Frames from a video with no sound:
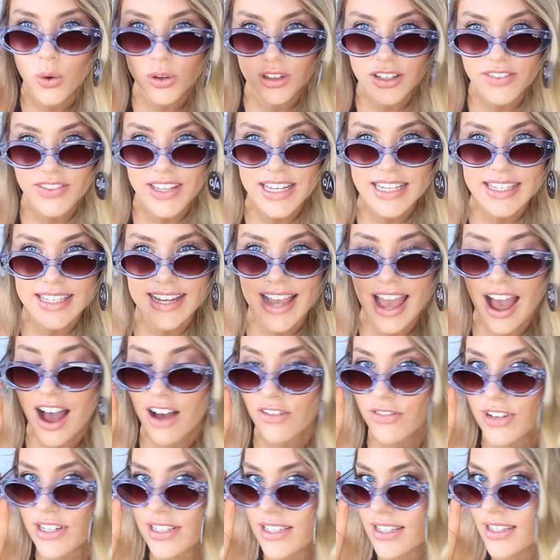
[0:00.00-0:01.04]
All of these like
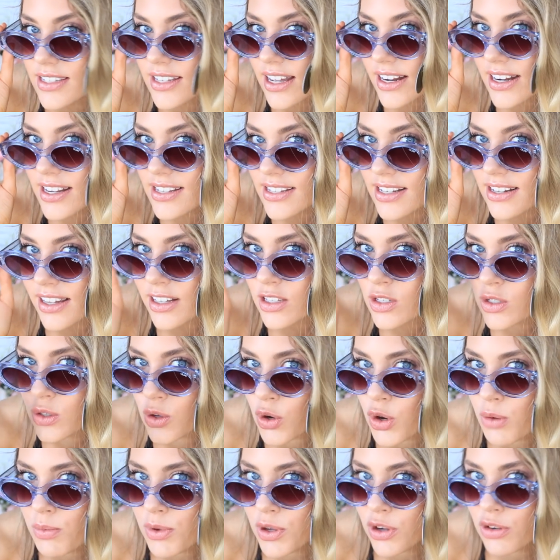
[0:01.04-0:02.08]
outfits and sunnies are like
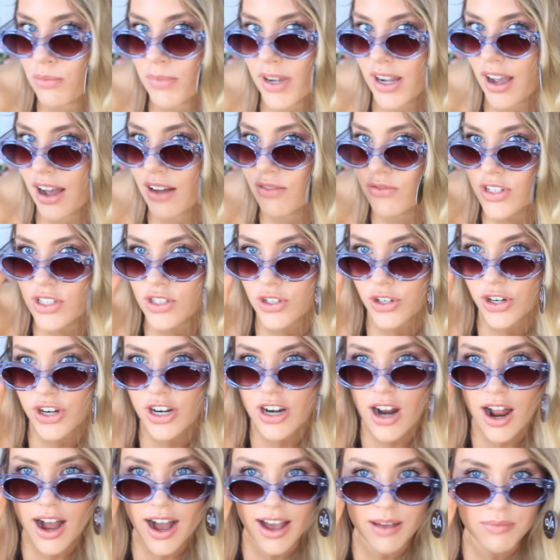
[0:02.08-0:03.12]
so beyond my comfort
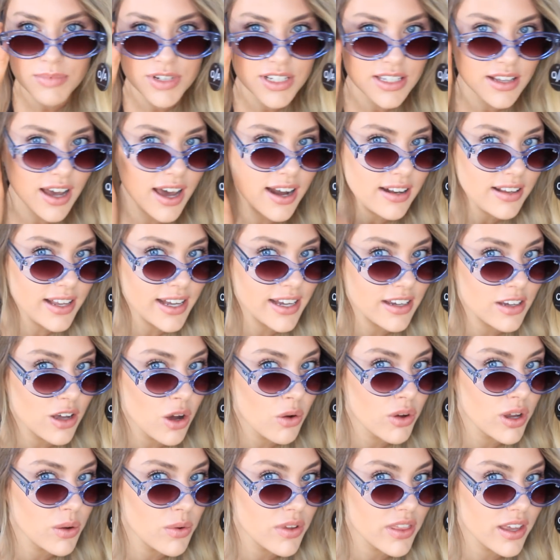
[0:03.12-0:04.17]
zone. I'm just kind of like
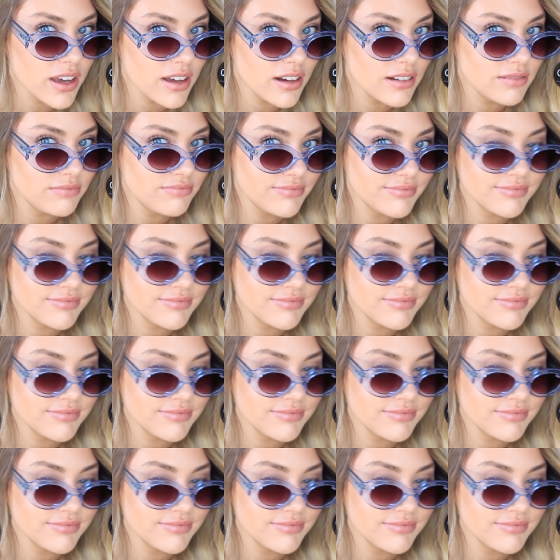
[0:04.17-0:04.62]
going with it.